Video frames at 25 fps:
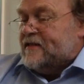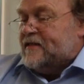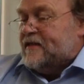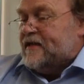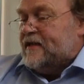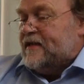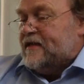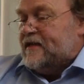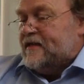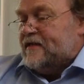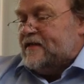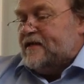
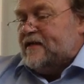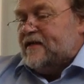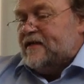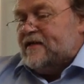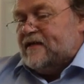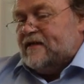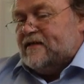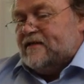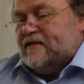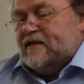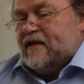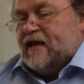
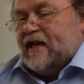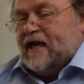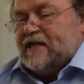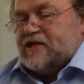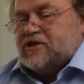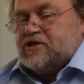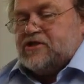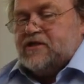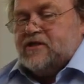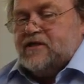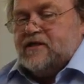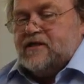the
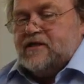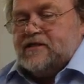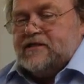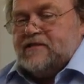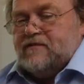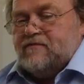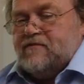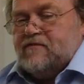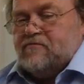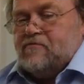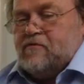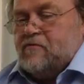last years
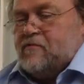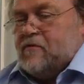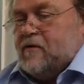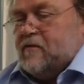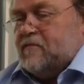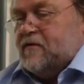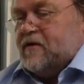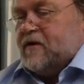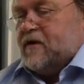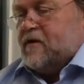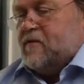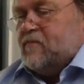of the
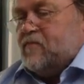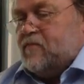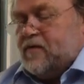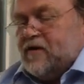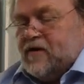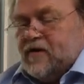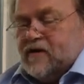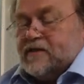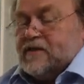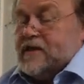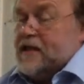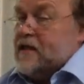Republican
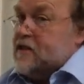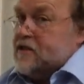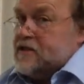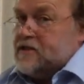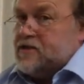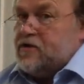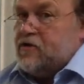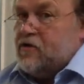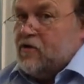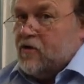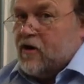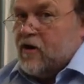Party.
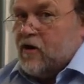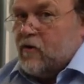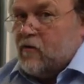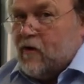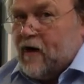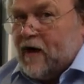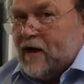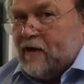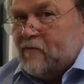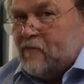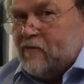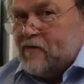It's not
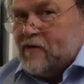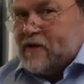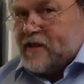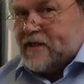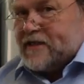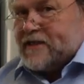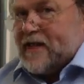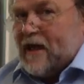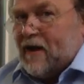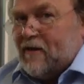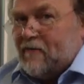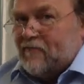quite
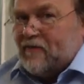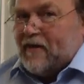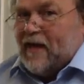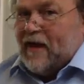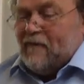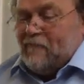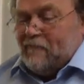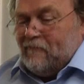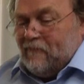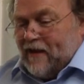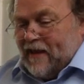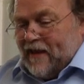worked out
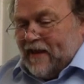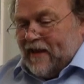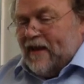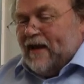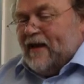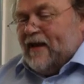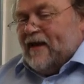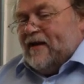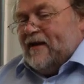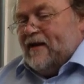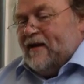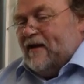that way.
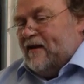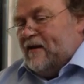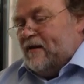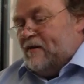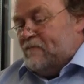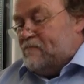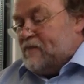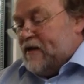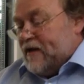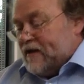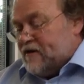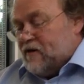
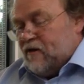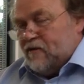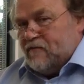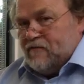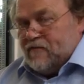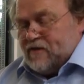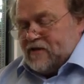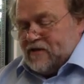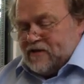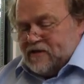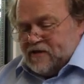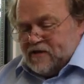It
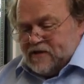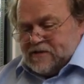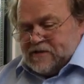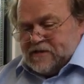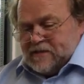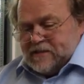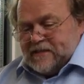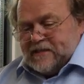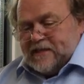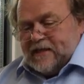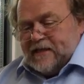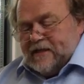often
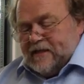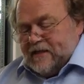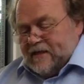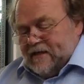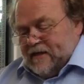doesn't.